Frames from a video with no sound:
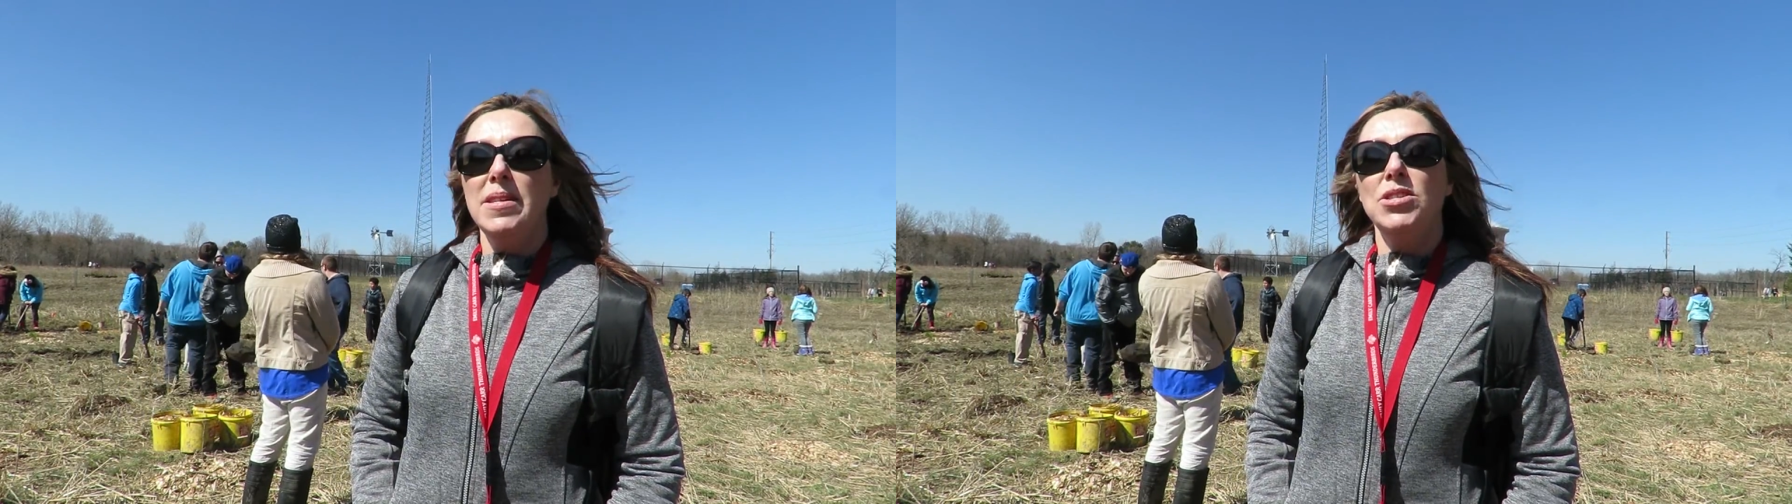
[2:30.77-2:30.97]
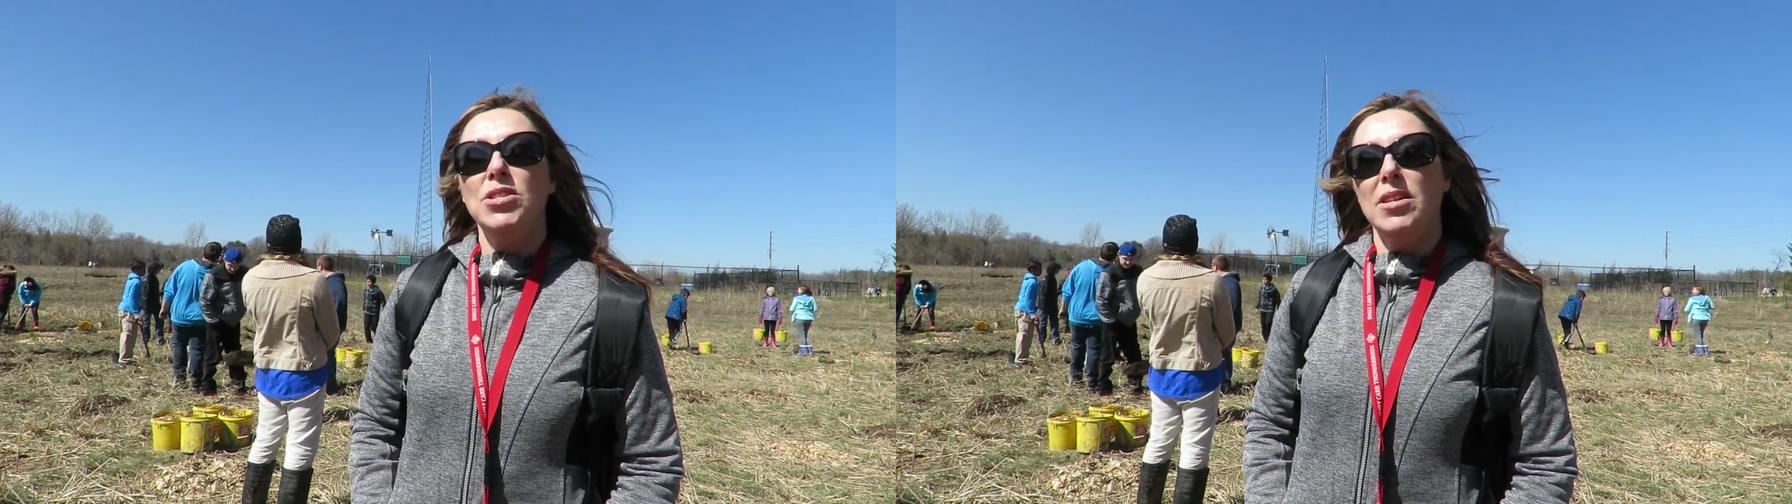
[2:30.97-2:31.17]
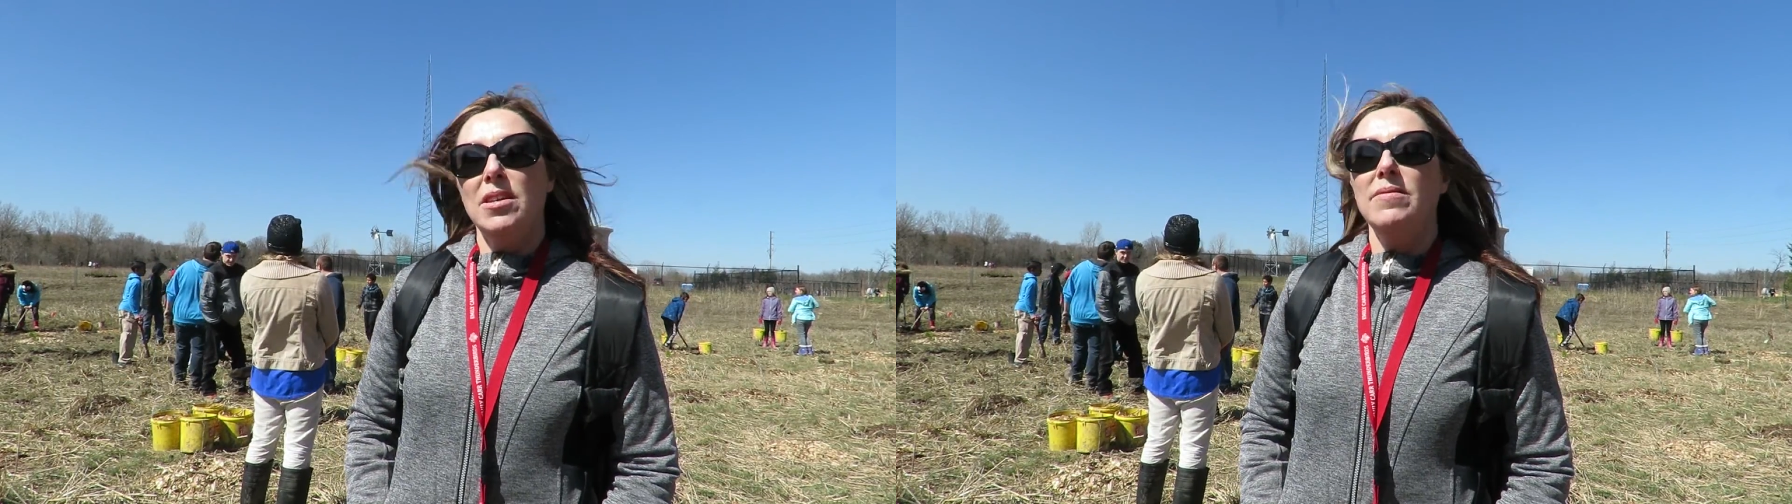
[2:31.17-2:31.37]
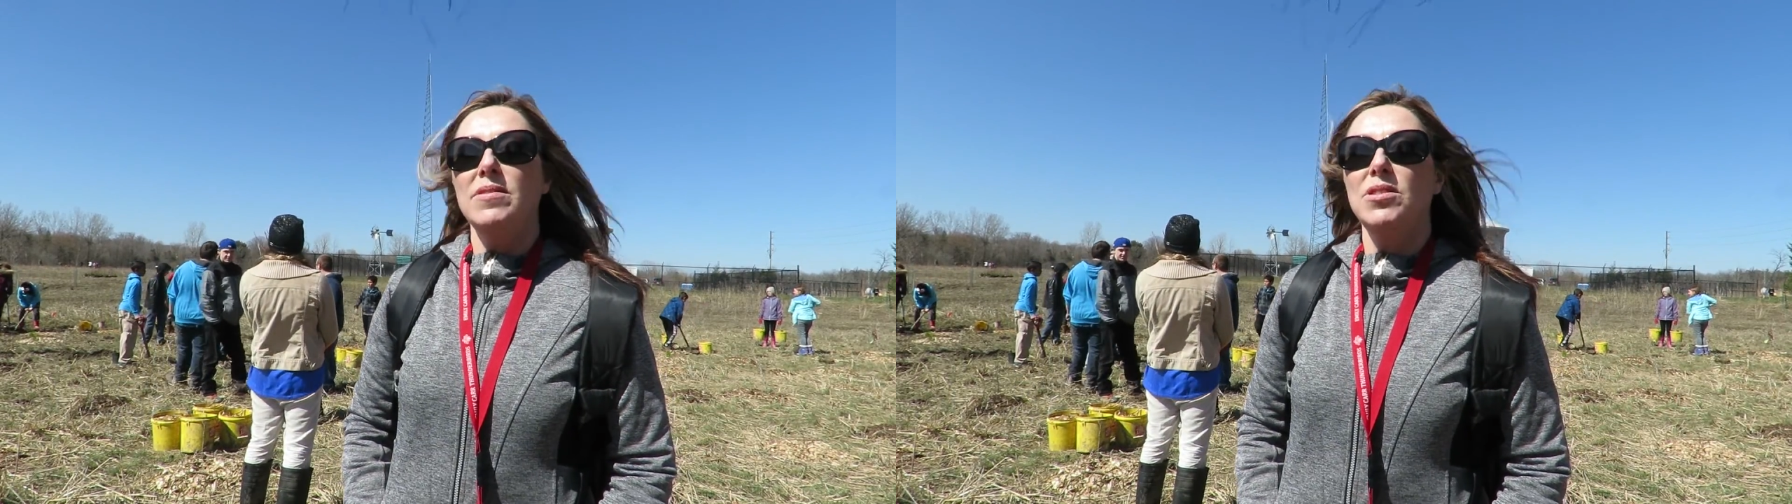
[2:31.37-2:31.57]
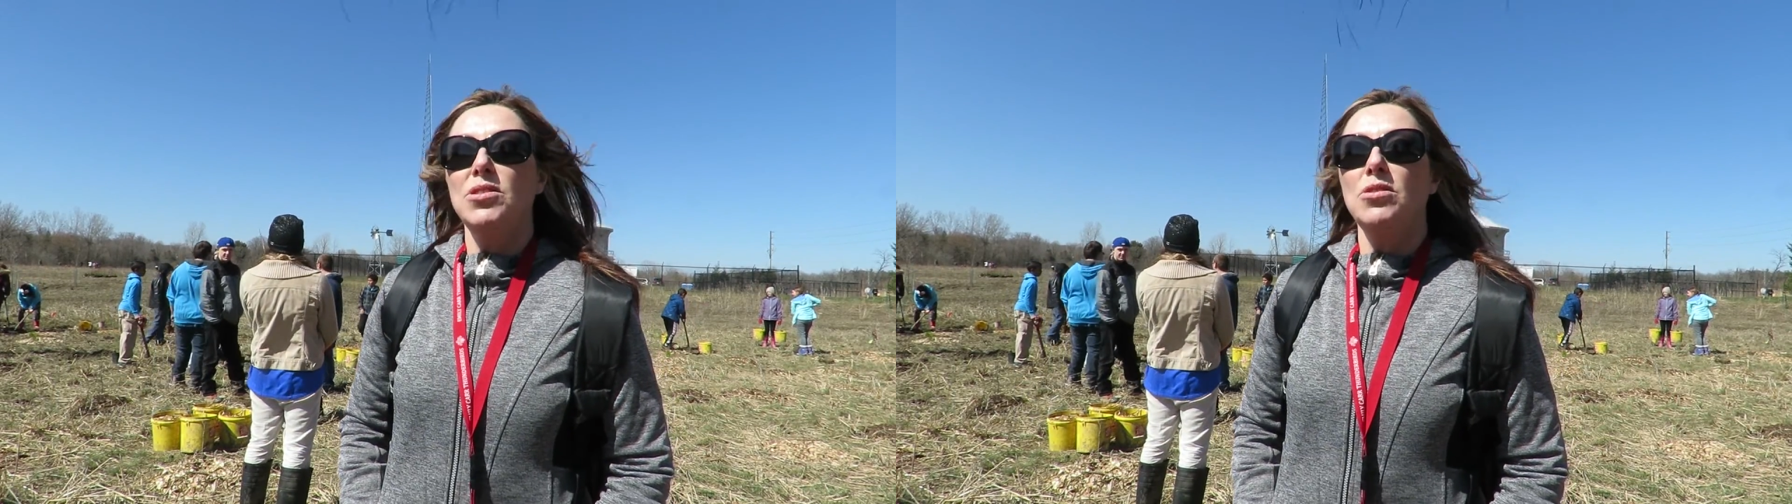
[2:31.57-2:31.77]

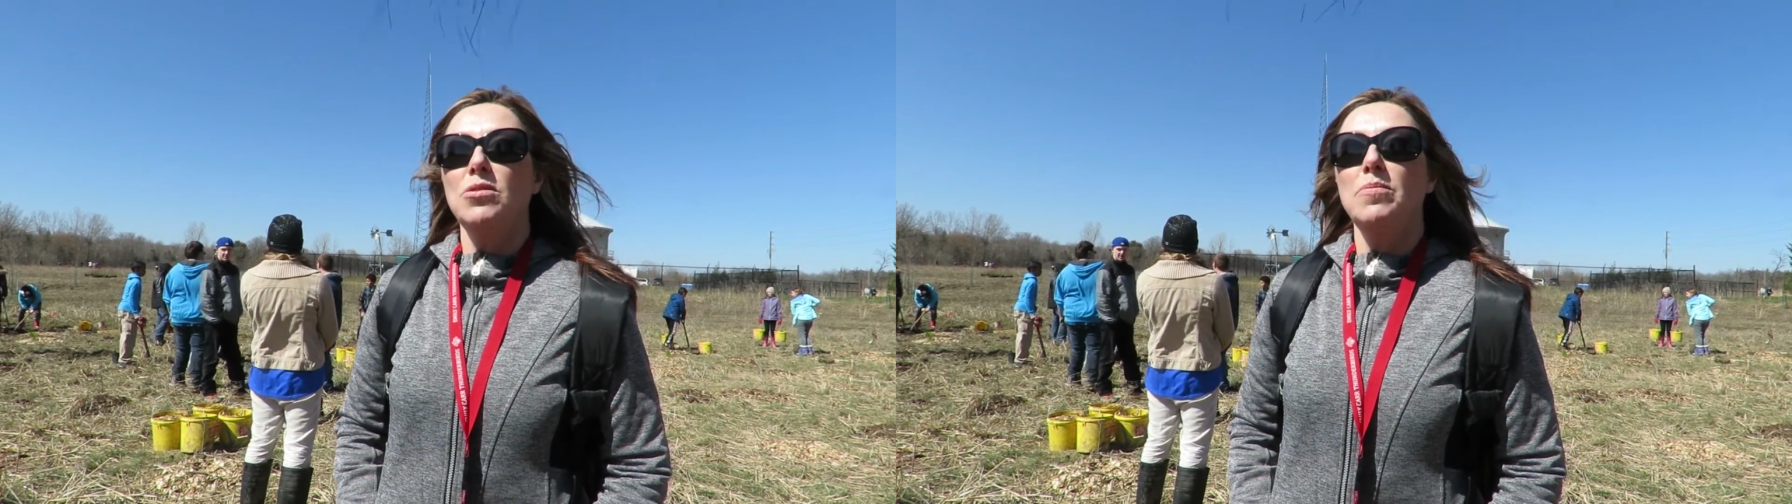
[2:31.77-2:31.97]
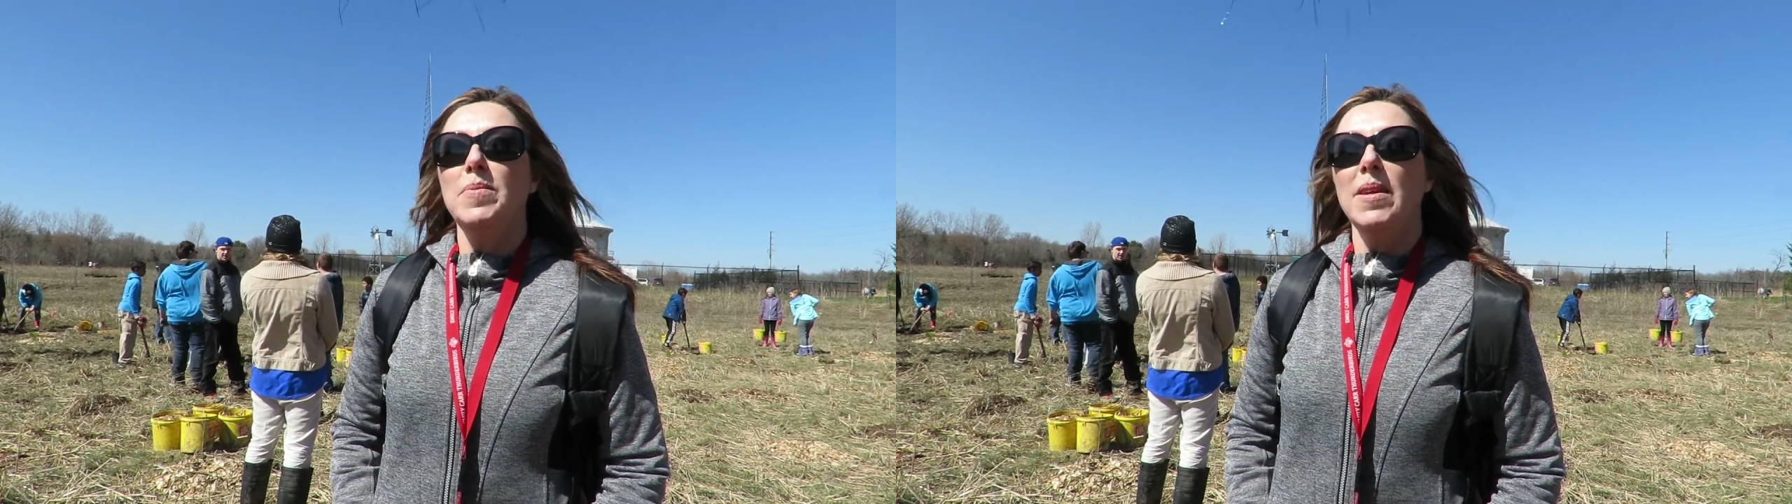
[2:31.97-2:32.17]
initiatives to